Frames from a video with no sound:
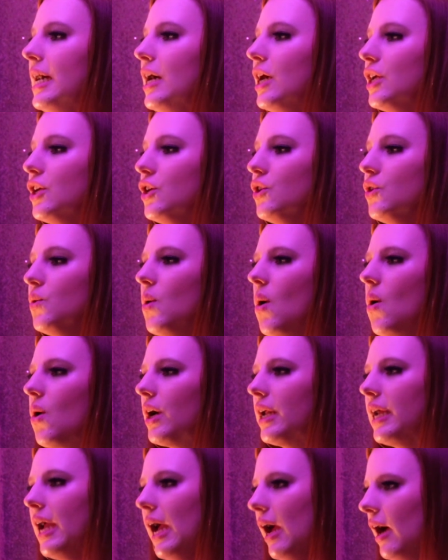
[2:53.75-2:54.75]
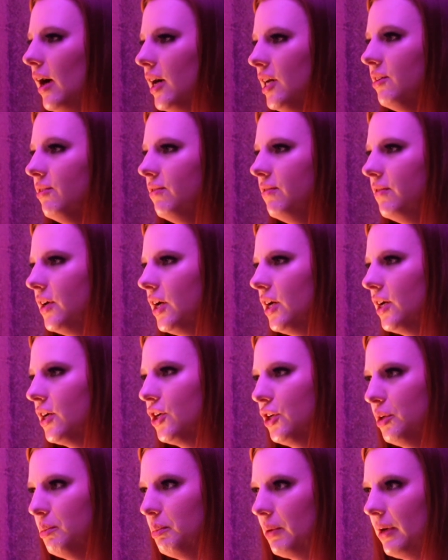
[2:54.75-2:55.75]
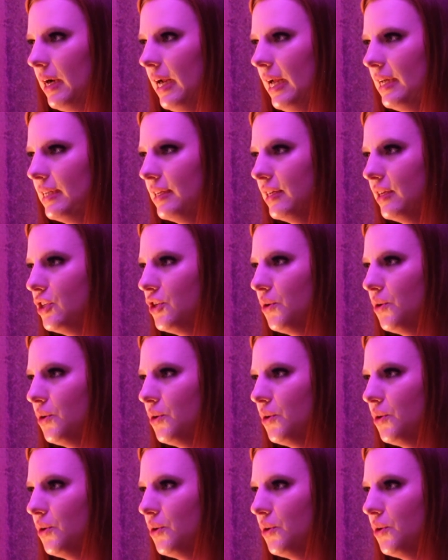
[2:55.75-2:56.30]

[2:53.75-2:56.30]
you already have a good brand.